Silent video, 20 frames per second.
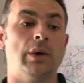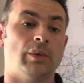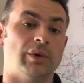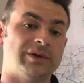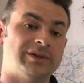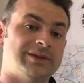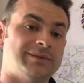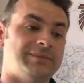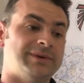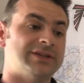I
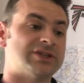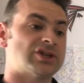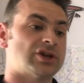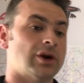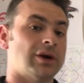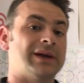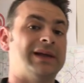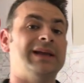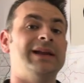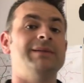want them to
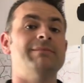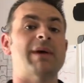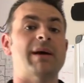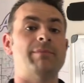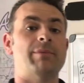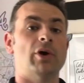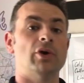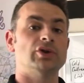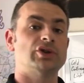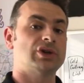start getting my
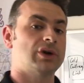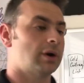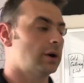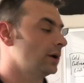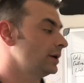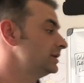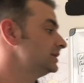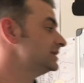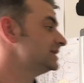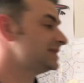
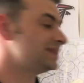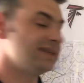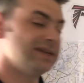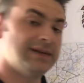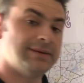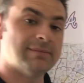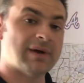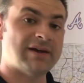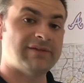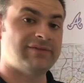postcard,
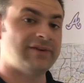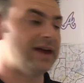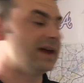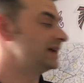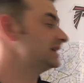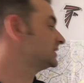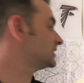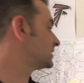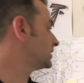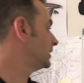seeing my
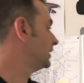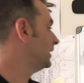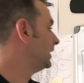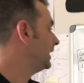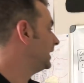face.